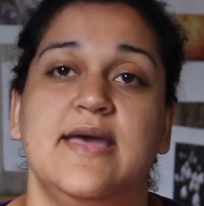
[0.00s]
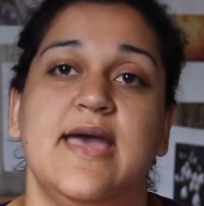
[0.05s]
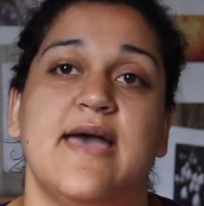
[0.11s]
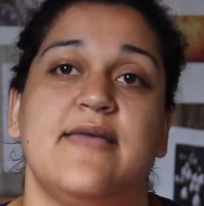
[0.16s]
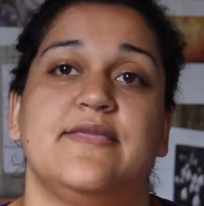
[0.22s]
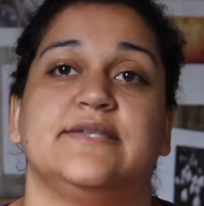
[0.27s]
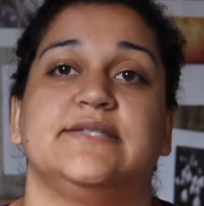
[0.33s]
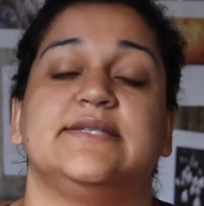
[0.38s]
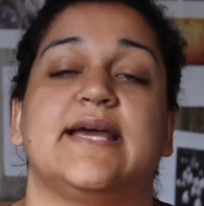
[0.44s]

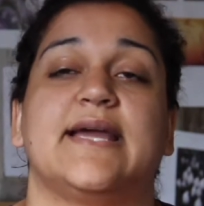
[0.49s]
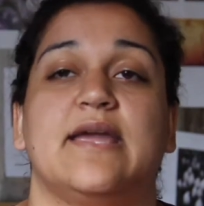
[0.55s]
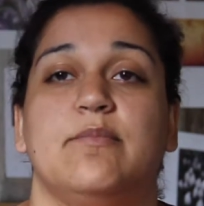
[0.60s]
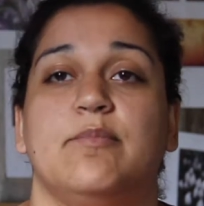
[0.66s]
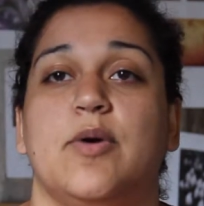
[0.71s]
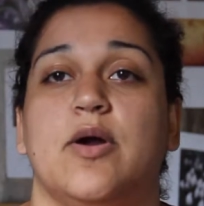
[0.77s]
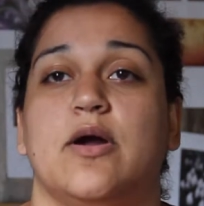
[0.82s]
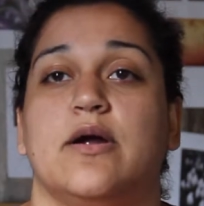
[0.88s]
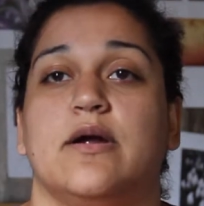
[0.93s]
And the second
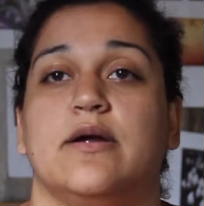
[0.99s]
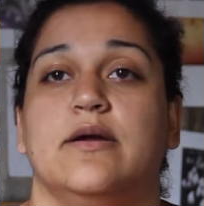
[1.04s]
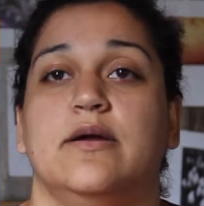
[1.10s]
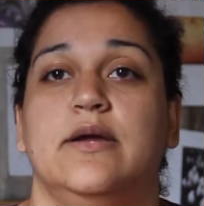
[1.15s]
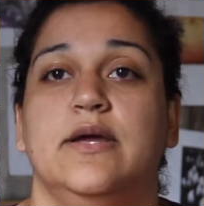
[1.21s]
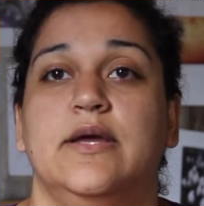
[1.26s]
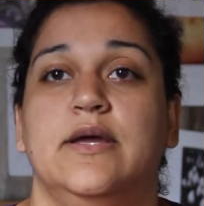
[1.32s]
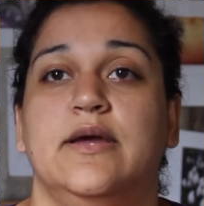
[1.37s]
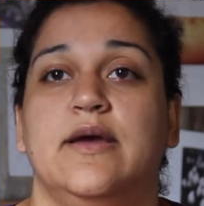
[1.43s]
part
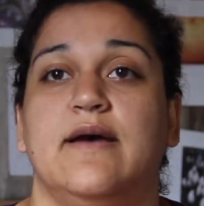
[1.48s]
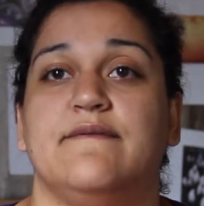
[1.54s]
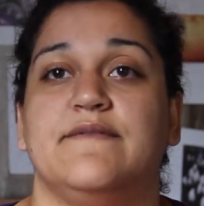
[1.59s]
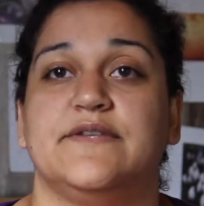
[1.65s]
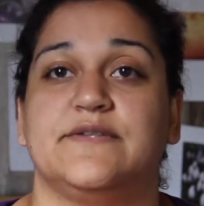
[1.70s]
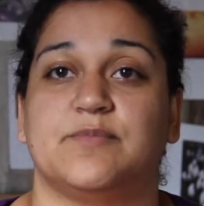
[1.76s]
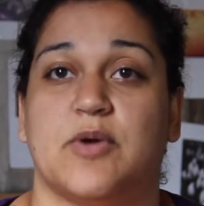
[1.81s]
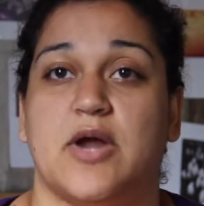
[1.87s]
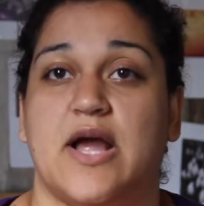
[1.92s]
of
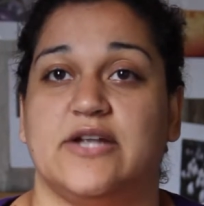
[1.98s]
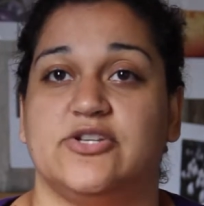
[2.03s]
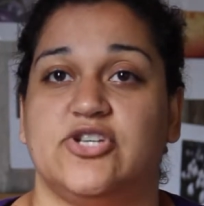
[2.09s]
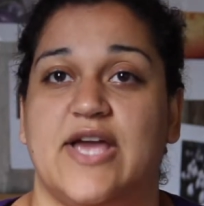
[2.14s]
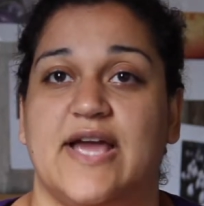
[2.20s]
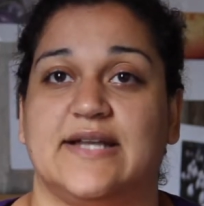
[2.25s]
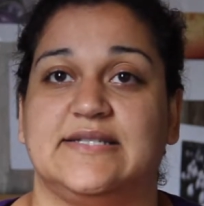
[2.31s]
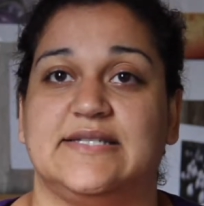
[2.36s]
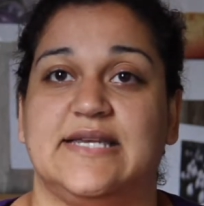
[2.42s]
this
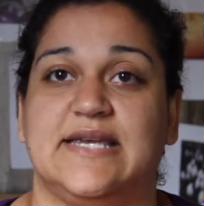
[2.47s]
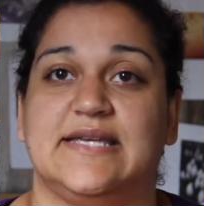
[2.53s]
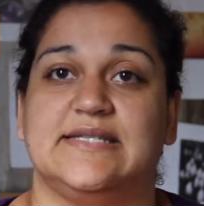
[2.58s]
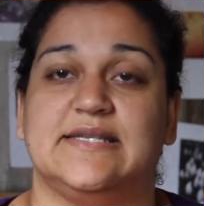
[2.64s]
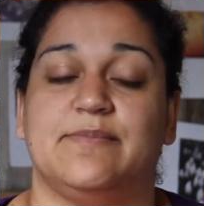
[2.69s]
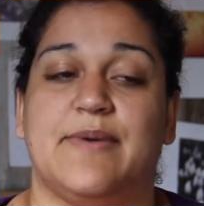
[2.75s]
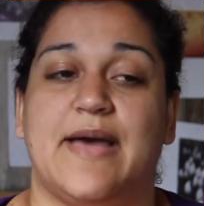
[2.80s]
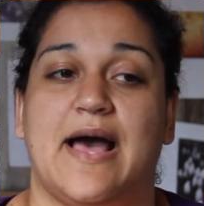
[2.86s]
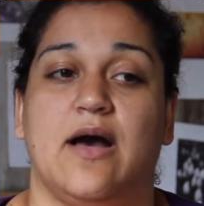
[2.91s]
project is
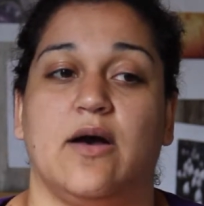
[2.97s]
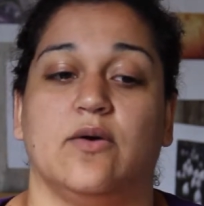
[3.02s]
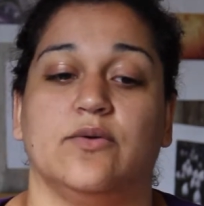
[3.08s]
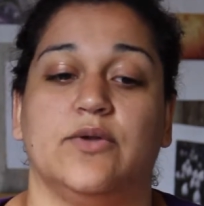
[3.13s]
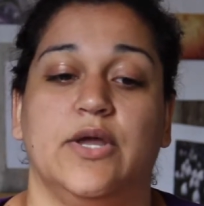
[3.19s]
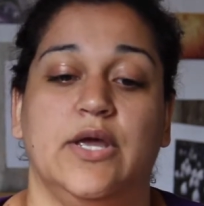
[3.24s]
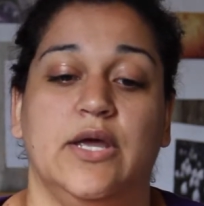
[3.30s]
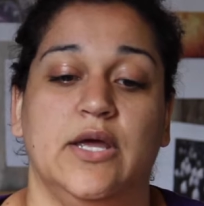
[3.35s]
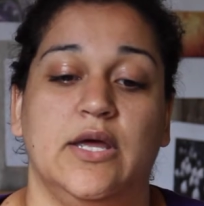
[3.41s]
about
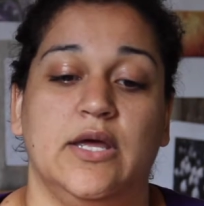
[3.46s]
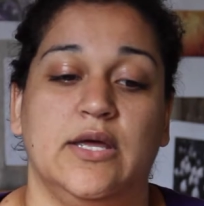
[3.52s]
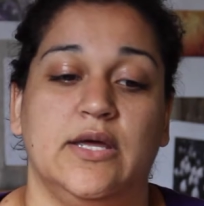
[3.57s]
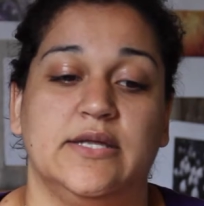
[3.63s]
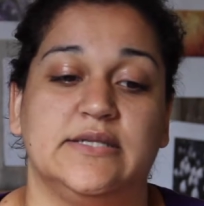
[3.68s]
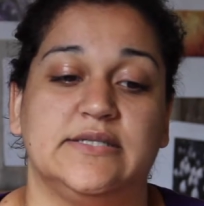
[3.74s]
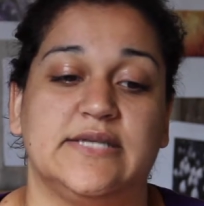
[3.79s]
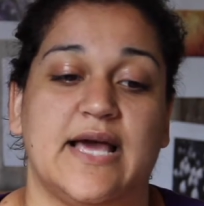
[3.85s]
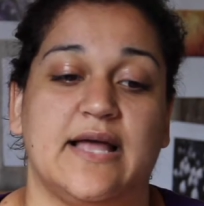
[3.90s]

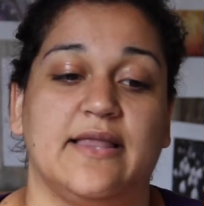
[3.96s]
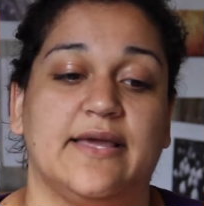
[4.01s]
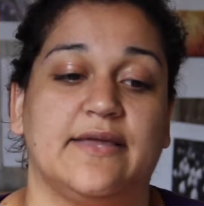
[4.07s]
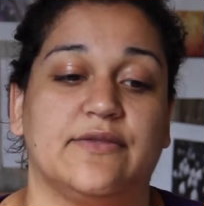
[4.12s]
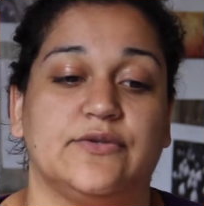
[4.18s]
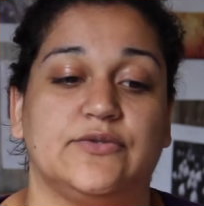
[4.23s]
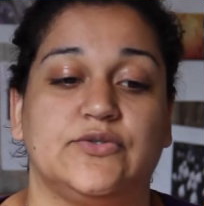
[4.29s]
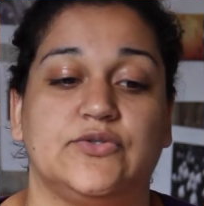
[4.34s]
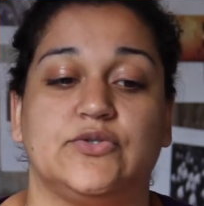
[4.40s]
telling
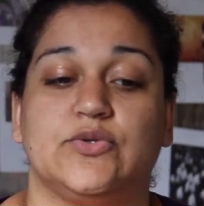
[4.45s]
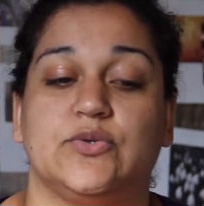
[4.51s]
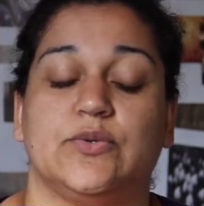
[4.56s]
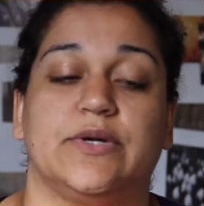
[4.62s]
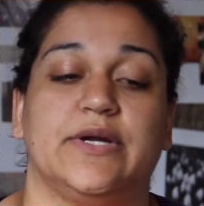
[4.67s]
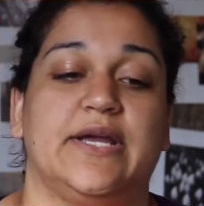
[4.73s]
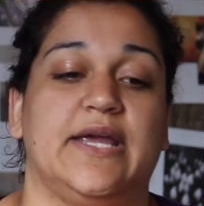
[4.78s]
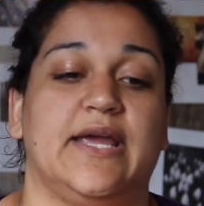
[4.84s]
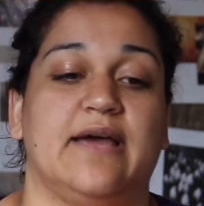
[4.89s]
the
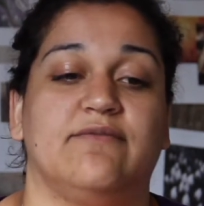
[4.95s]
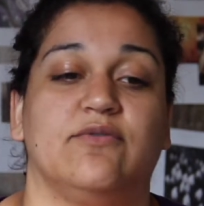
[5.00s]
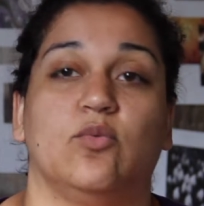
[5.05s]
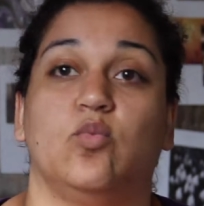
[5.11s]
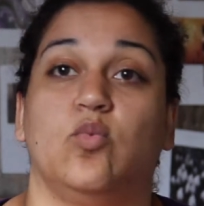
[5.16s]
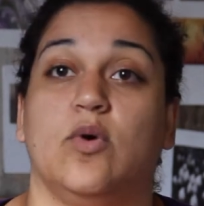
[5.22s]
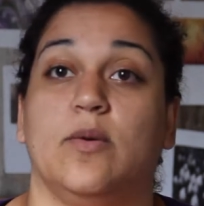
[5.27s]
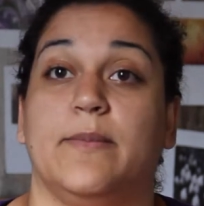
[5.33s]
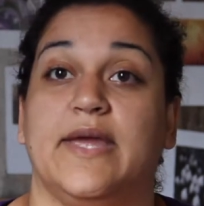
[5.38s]
story of a
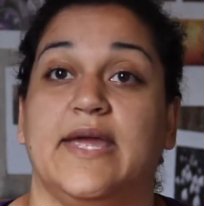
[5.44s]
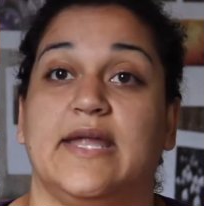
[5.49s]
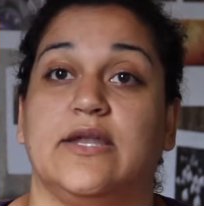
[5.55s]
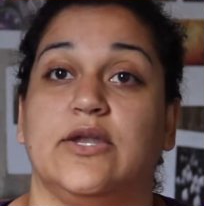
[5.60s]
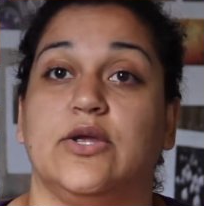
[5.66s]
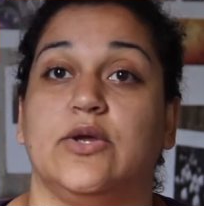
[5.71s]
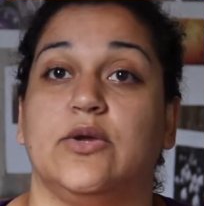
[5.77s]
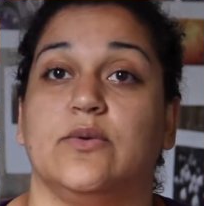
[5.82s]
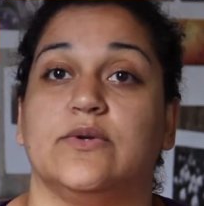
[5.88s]
woman
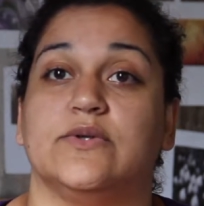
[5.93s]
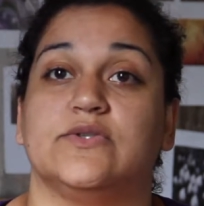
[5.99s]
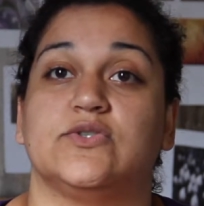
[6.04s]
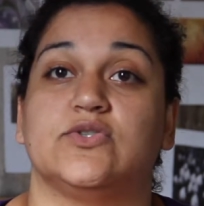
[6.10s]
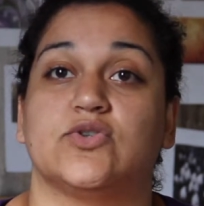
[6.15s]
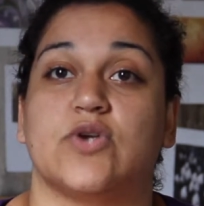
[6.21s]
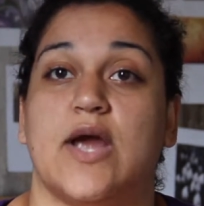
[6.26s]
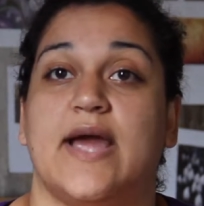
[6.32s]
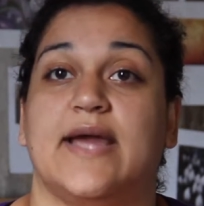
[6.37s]
who is
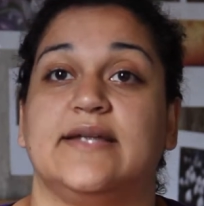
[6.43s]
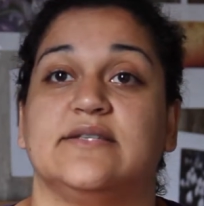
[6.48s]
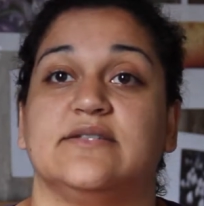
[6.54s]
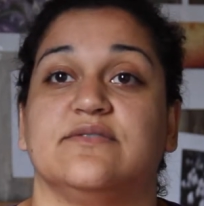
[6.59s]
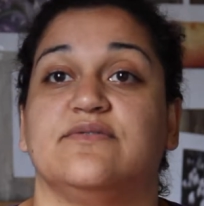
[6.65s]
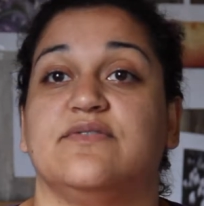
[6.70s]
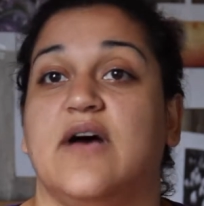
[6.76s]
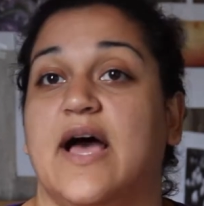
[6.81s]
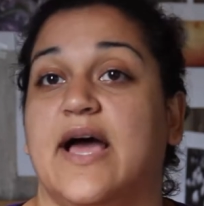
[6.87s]
trying to
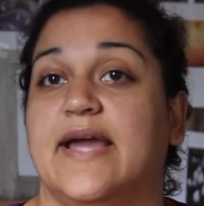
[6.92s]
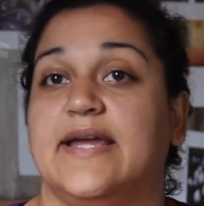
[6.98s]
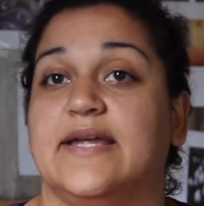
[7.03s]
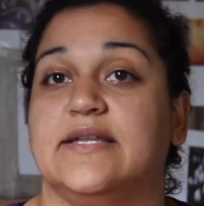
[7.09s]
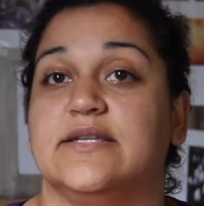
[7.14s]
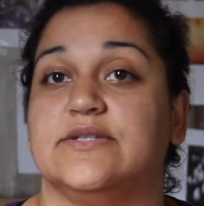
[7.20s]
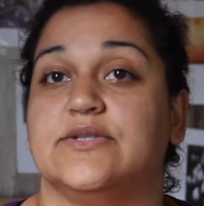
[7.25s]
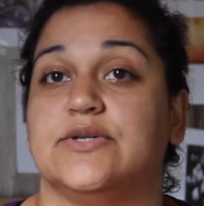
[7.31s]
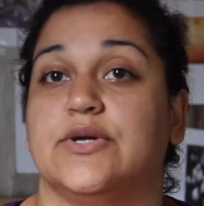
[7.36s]

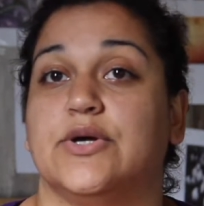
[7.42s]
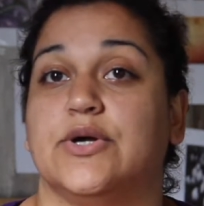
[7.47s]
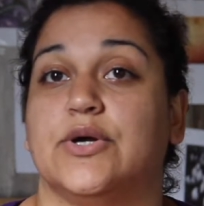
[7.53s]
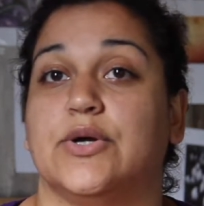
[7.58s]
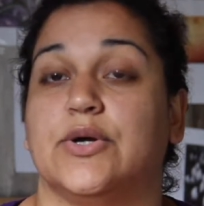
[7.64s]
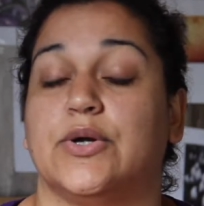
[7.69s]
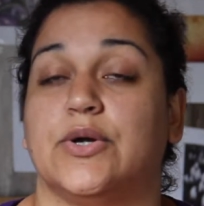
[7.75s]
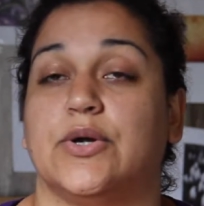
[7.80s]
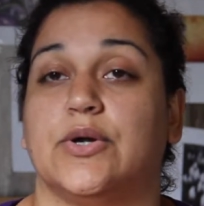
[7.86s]
find
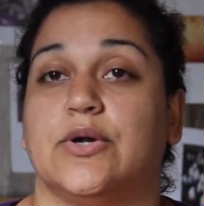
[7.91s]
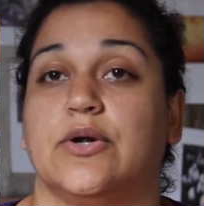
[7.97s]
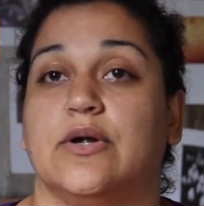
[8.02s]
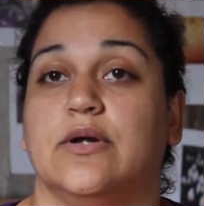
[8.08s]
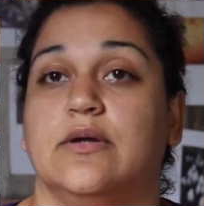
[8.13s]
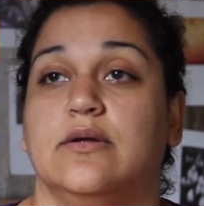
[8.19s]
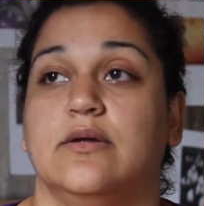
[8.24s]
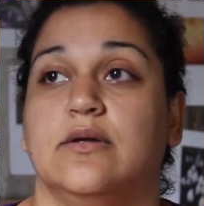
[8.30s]
her,